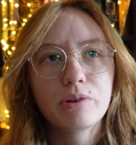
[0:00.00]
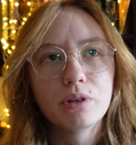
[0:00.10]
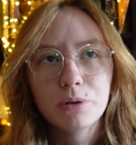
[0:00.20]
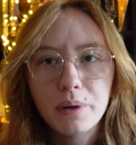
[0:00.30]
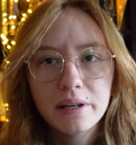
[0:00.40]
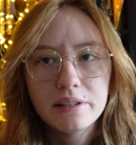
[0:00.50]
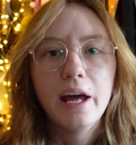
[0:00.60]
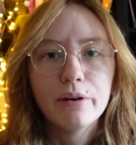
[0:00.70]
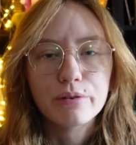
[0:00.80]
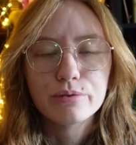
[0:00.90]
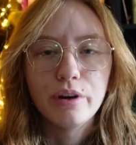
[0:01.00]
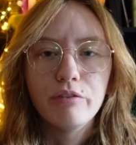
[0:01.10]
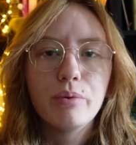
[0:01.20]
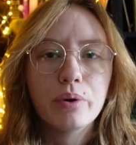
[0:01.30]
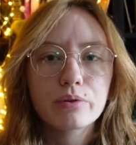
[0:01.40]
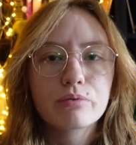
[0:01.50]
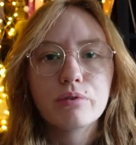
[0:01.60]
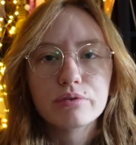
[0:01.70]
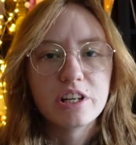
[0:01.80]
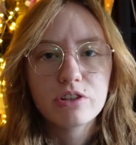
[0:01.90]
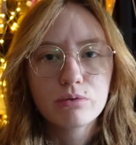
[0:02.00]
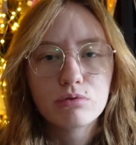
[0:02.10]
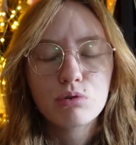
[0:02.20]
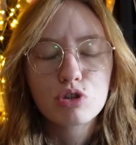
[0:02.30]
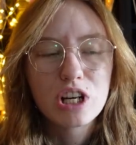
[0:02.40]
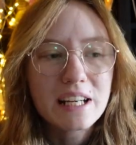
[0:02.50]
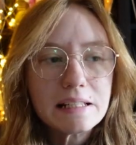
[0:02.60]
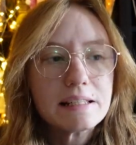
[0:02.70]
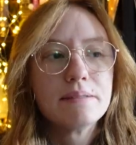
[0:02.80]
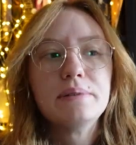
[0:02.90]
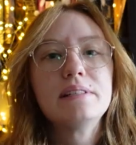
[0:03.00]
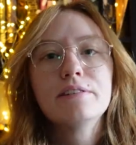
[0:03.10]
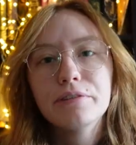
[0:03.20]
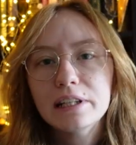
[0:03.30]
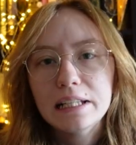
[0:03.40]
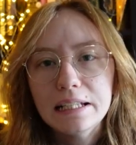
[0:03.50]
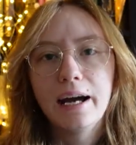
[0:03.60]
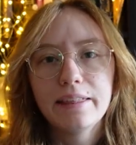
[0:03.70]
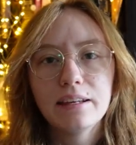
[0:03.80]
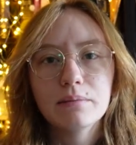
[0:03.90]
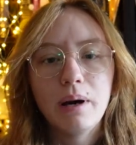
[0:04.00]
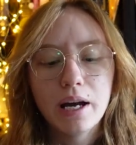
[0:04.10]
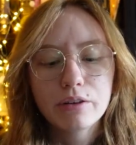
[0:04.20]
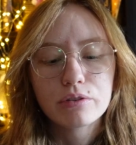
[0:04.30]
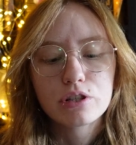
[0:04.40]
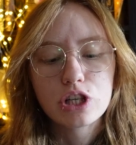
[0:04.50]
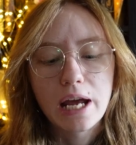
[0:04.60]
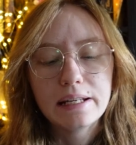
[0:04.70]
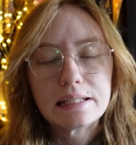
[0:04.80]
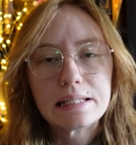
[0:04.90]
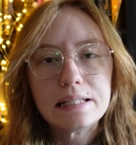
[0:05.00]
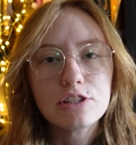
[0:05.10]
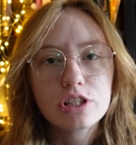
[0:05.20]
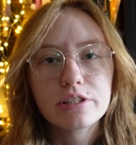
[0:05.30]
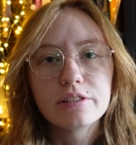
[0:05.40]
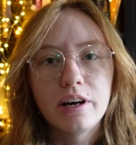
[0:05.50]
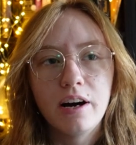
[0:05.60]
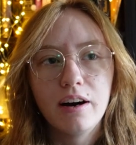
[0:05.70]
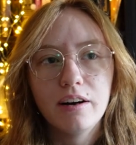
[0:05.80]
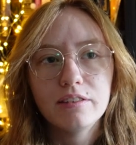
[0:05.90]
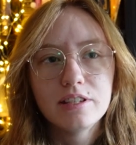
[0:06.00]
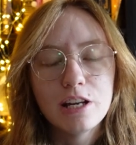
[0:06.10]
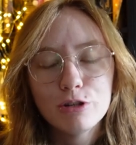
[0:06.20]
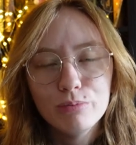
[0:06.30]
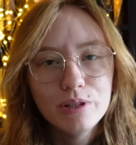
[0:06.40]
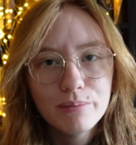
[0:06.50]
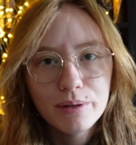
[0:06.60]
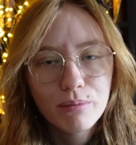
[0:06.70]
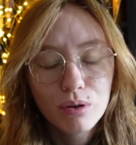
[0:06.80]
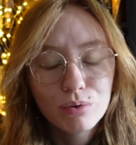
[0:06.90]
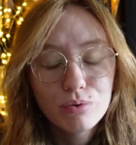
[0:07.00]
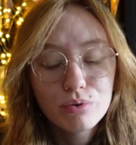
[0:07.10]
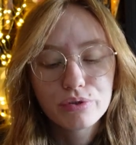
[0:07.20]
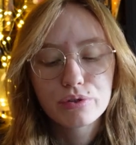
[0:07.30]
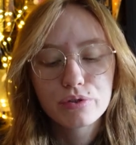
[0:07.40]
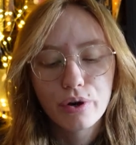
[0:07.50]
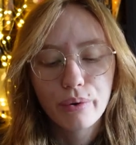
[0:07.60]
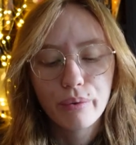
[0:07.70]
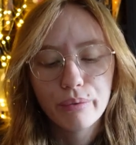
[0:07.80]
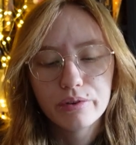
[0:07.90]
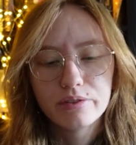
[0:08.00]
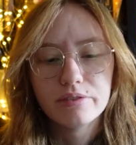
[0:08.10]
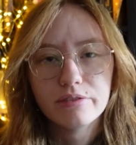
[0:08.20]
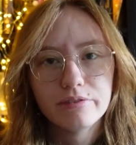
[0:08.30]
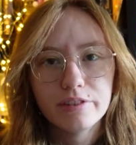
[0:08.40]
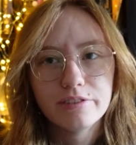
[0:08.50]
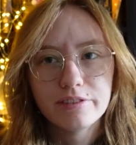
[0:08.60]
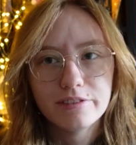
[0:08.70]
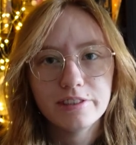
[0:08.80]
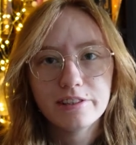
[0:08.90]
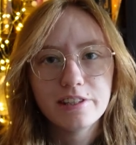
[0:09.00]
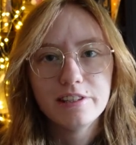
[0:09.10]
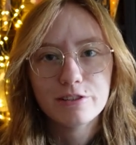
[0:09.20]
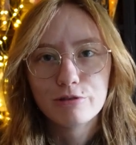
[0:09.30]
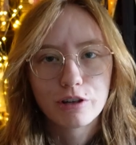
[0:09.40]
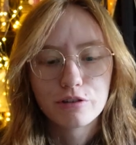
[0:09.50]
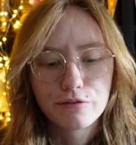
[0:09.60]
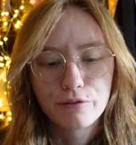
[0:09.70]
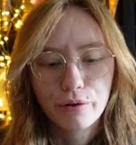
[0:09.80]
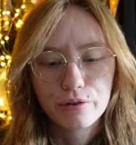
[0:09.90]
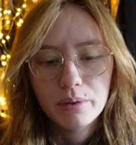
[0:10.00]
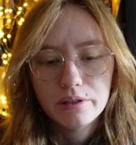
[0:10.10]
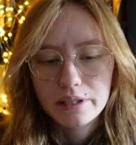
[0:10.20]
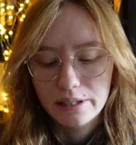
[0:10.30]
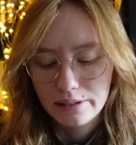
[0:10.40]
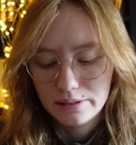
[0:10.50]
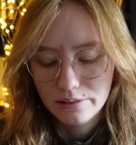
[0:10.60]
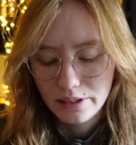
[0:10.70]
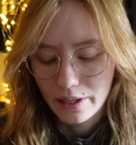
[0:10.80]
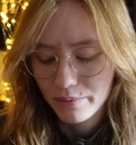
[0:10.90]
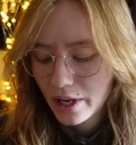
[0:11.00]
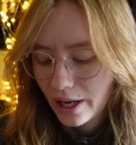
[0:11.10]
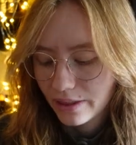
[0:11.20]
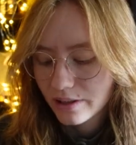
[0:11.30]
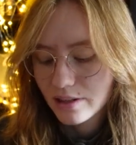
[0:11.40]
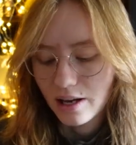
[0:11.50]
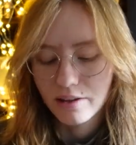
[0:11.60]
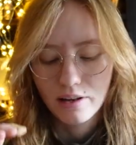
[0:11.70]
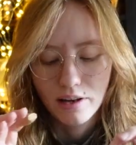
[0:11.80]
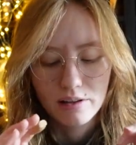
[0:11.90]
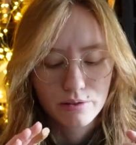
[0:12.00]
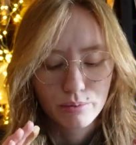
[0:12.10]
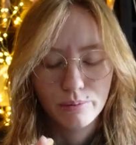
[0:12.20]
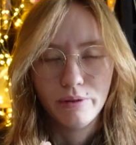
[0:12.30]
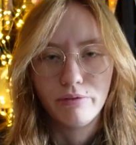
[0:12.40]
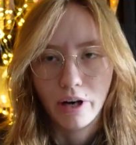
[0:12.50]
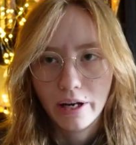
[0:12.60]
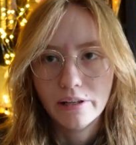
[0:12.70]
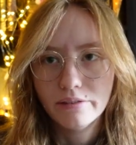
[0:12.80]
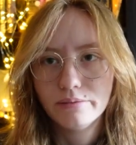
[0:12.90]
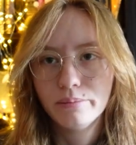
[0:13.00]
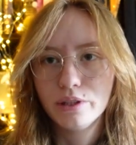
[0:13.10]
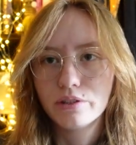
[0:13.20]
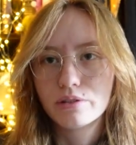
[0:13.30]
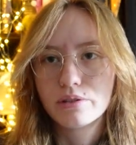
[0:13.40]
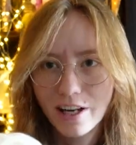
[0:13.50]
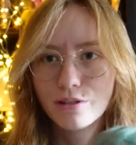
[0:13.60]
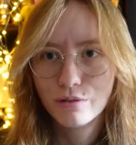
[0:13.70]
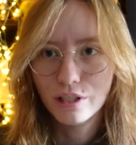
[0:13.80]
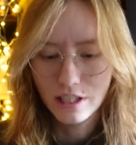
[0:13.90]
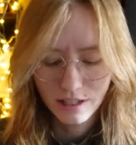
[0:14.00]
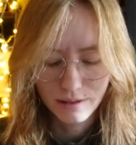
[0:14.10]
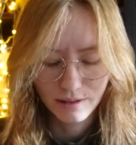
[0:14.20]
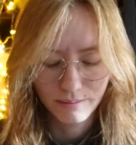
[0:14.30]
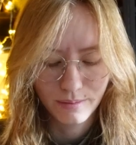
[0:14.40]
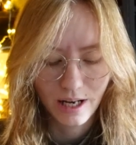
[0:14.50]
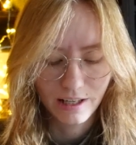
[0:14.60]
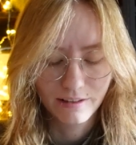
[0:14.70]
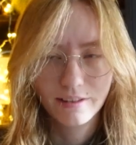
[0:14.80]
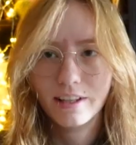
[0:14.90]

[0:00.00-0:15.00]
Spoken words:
recommended, and also everyone crochets a bit differently. I think my crochet stitches tend to be a bit more loose, so this isn't the instructions' fault. But yeah, I think the other colors will be fine because I don't need as many